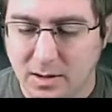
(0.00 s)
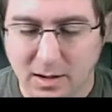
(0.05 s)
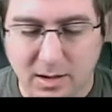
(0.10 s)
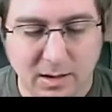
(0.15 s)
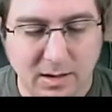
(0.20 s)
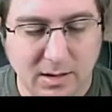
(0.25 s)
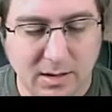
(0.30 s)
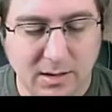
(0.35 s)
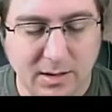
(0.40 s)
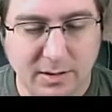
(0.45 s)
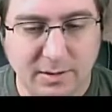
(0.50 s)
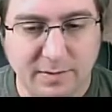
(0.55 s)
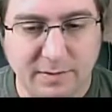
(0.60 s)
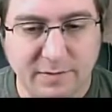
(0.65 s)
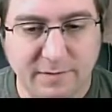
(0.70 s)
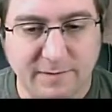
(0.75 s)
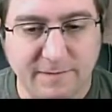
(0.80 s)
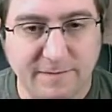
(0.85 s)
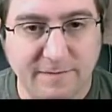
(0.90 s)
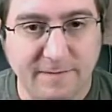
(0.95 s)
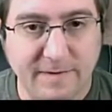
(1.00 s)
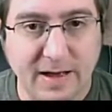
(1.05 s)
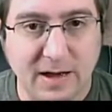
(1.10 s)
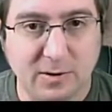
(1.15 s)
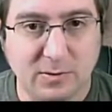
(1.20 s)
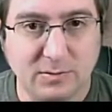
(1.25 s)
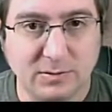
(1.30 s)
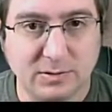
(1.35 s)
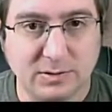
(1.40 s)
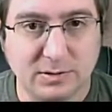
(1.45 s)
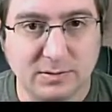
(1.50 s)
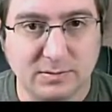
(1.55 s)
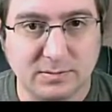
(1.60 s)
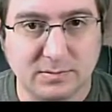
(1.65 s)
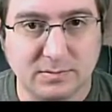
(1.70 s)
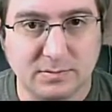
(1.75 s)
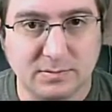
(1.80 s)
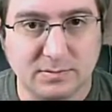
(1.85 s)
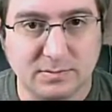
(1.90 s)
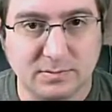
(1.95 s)
It's found
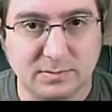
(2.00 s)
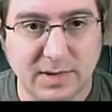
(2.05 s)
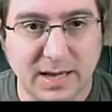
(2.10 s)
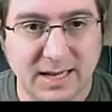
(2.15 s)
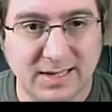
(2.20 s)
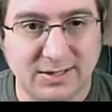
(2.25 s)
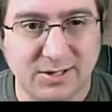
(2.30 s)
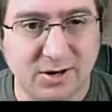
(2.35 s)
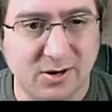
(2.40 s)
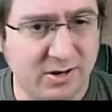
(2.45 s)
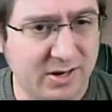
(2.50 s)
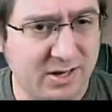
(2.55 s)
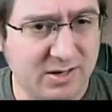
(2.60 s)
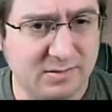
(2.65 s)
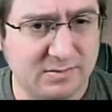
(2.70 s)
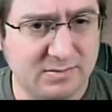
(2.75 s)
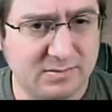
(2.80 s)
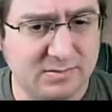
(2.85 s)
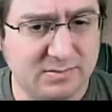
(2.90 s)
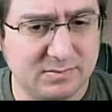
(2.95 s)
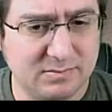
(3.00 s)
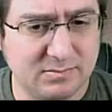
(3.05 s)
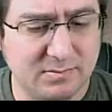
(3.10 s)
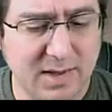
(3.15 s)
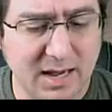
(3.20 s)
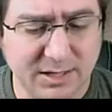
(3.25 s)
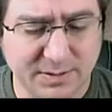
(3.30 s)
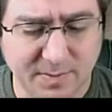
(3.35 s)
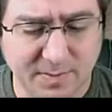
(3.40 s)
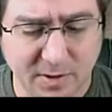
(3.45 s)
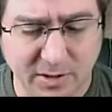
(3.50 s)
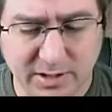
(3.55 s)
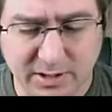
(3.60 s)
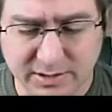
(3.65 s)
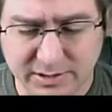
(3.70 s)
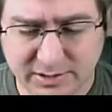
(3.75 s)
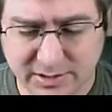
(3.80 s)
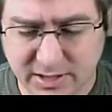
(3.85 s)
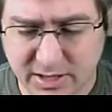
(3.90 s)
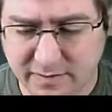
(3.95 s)
at Target, mass market
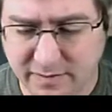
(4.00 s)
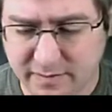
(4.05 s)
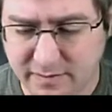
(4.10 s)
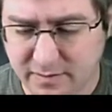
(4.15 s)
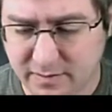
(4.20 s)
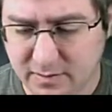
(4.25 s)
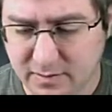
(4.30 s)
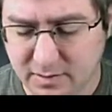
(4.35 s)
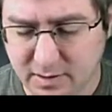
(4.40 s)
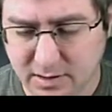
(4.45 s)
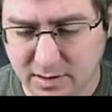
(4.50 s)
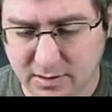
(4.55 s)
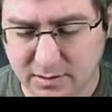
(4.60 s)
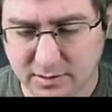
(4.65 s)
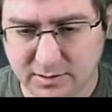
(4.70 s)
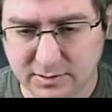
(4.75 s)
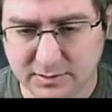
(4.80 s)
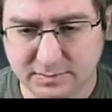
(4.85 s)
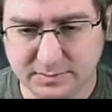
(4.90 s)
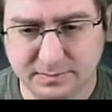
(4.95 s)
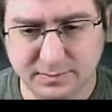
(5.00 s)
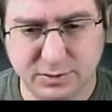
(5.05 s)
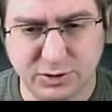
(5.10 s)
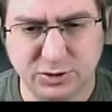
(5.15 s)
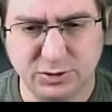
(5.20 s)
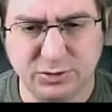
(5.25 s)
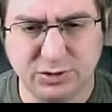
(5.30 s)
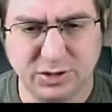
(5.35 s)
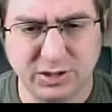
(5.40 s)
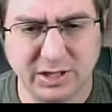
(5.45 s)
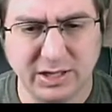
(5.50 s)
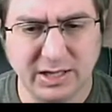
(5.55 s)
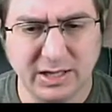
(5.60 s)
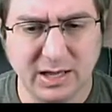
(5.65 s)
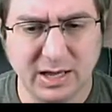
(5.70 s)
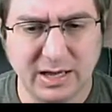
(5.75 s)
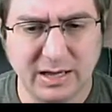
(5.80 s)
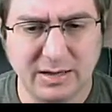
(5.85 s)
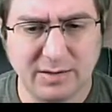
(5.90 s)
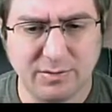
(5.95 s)
stuff. It's usually
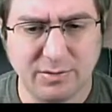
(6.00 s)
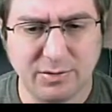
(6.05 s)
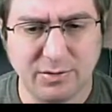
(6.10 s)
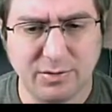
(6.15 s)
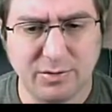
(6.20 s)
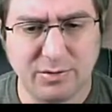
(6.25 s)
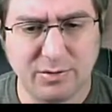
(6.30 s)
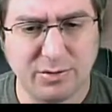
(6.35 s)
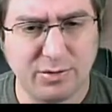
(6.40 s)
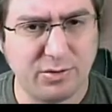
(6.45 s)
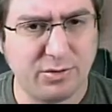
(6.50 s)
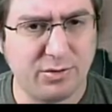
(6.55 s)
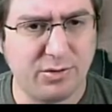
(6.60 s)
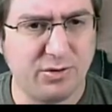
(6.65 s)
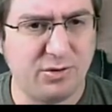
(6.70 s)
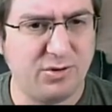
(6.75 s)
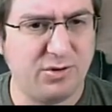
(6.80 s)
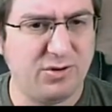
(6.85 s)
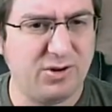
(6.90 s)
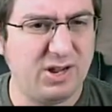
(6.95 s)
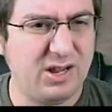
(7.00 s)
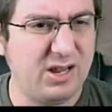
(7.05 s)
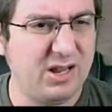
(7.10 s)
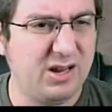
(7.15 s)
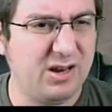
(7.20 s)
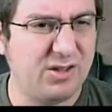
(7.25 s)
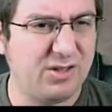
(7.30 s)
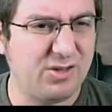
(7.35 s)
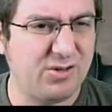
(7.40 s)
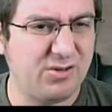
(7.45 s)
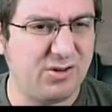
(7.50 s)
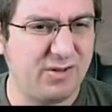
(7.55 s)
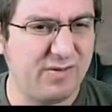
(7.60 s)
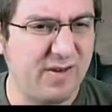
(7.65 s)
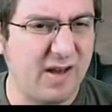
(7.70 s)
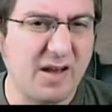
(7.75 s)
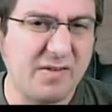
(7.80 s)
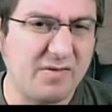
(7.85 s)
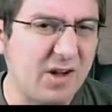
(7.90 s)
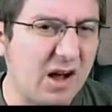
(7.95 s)
like $30 to
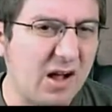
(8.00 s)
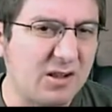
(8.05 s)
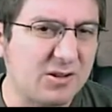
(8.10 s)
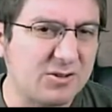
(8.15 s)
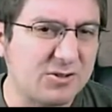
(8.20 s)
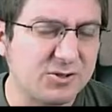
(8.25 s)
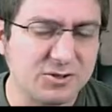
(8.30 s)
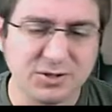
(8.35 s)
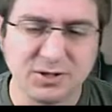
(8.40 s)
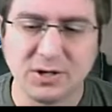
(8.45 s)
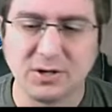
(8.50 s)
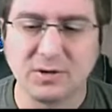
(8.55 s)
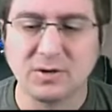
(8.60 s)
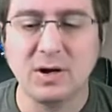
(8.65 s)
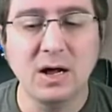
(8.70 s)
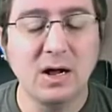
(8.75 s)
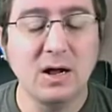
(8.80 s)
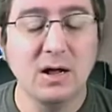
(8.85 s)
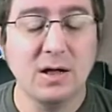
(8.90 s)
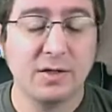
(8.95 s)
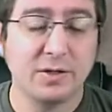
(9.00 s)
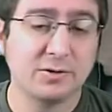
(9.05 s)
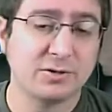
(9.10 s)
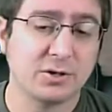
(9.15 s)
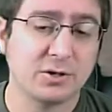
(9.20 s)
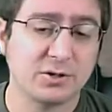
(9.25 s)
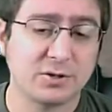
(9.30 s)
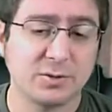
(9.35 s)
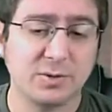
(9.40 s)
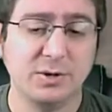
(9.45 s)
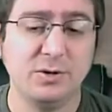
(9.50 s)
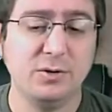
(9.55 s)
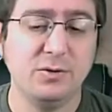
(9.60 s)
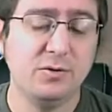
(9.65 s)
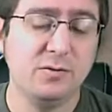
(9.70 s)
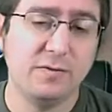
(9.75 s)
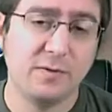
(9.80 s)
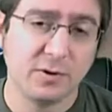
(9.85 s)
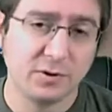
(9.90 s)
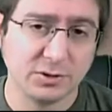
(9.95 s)
$35 or so. There's also a
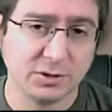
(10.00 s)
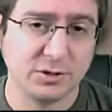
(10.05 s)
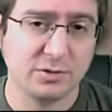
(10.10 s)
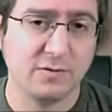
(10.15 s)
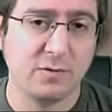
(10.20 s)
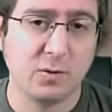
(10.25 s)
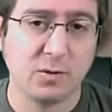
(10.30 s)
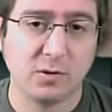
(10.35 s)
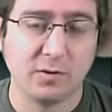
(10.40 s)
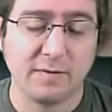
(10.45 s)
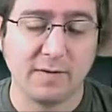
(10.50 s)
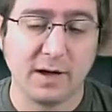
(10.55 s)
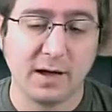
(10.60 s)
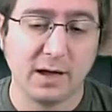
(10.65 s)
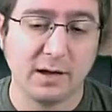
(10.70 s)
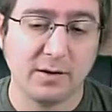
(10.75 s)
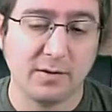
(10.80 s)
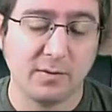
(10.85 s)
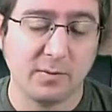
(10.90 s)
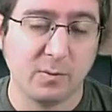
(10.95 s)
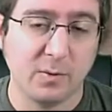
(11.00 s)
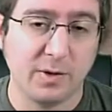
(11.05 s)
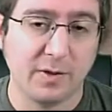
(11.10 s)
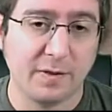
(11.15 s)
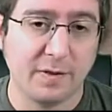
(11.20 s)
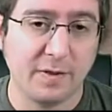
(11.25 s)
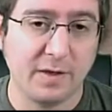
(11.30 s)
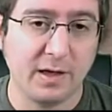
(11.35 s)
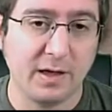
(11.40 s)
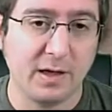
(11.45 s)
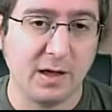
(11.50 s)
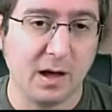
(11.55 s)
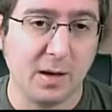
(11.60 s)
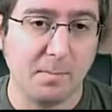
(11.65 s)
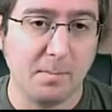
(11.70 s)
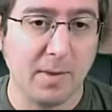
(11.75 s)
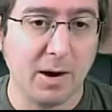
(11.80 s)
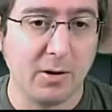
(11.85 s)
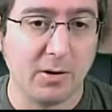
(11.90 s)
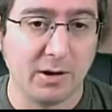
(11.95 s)
new version of Horrified with the
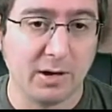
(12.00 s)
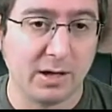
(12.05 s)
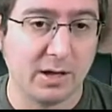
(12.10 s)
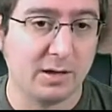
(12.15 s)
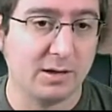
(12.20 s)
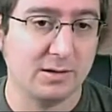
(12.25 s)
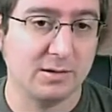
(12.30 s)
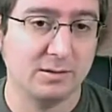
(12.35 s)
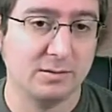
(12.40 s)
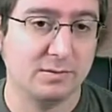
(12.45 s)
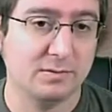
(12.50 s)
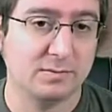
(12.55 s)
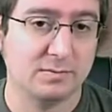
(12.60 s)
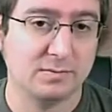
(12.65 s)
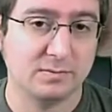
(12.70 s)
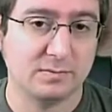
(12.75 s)
American